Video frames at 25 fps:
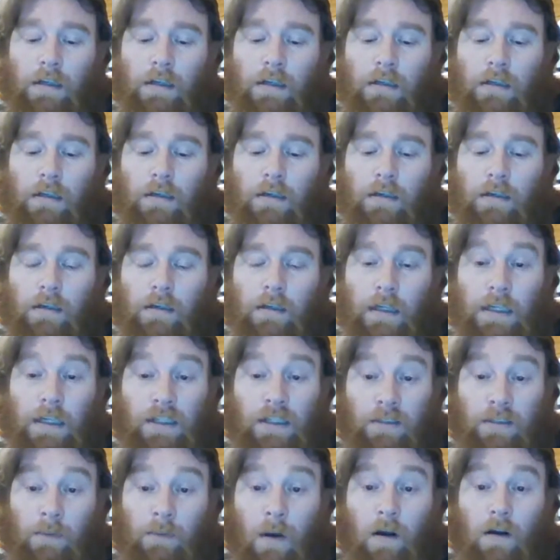he's
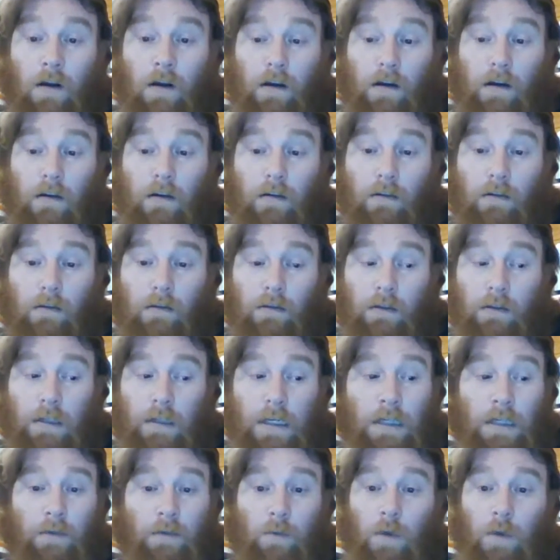smart. He's
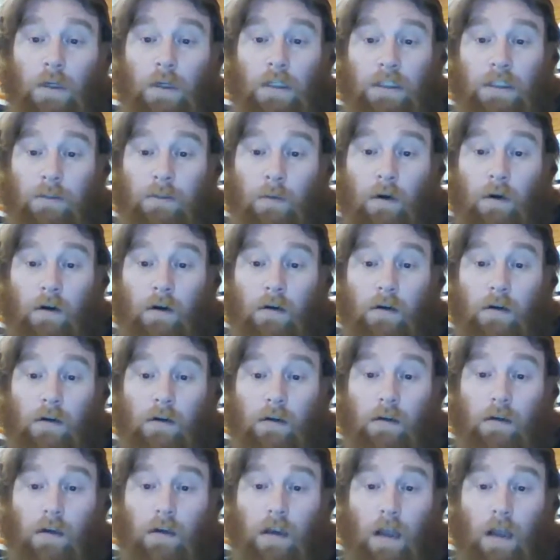really smart.
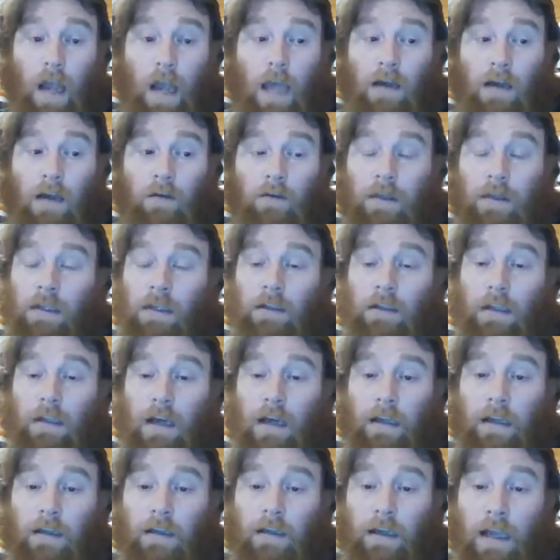I don't think that I
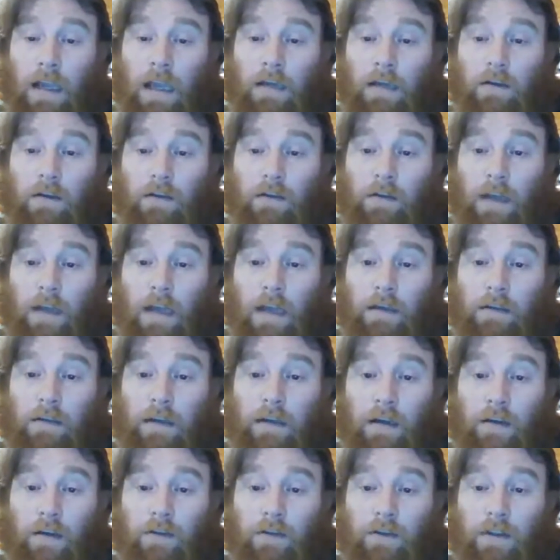could handle that
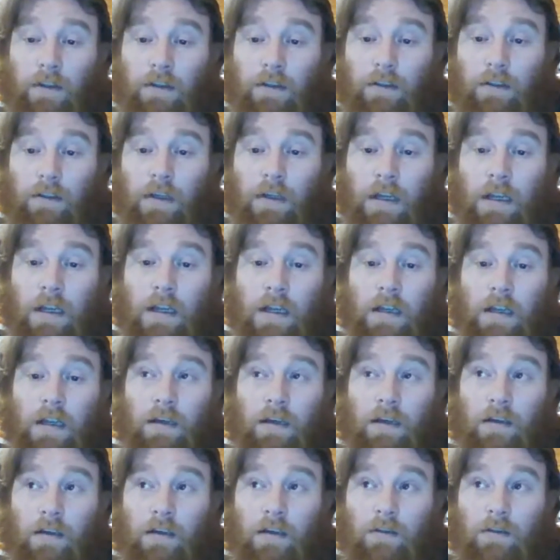intelligence.
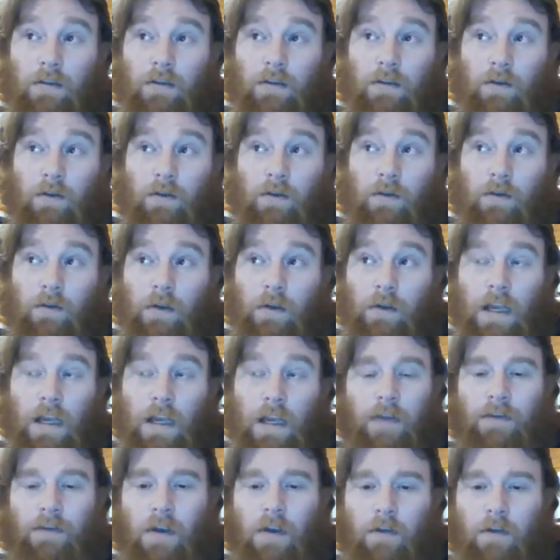Have you
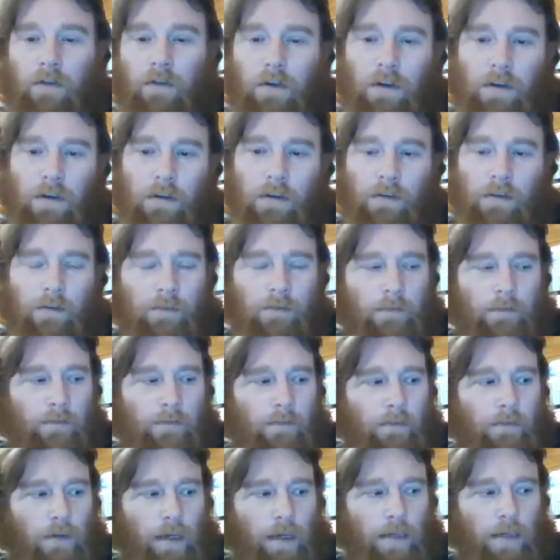ever
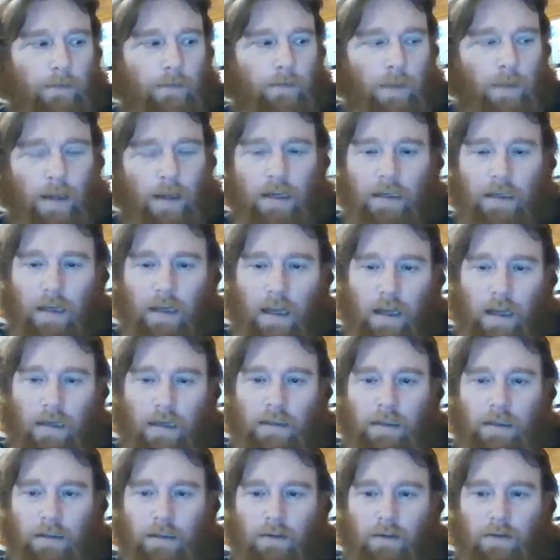like been in line and
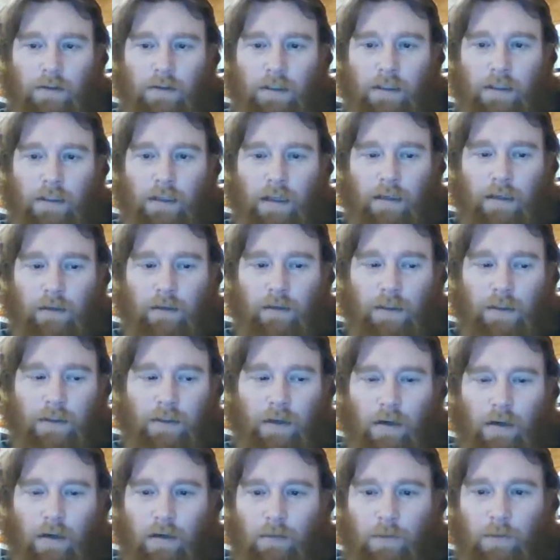you see like a
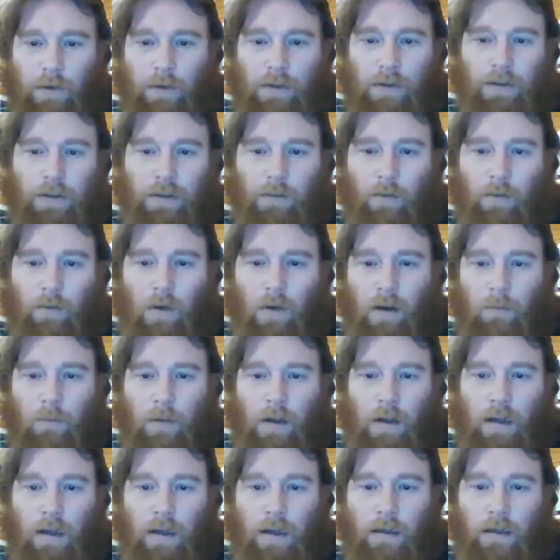retarded person walk
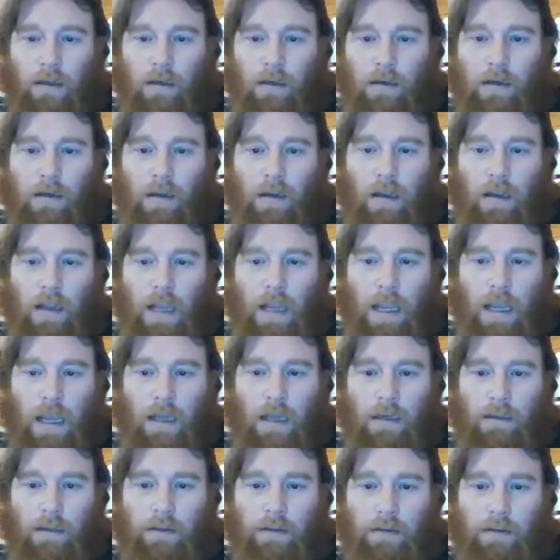by and
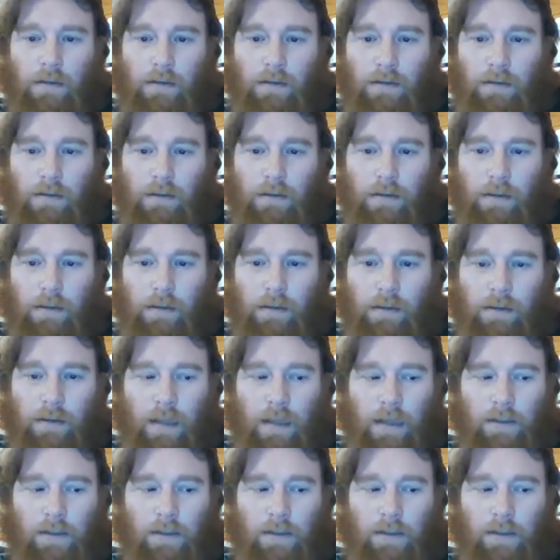they just